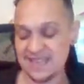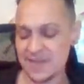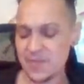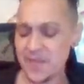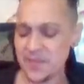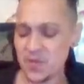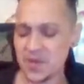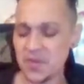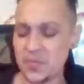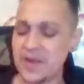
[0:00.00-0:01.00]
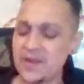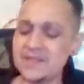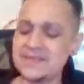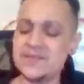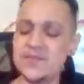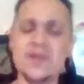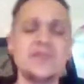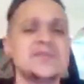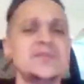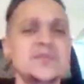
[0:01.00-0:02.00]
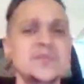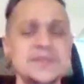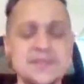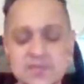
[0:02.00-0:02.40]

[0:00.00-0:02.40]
that might be why your parents involved a little bit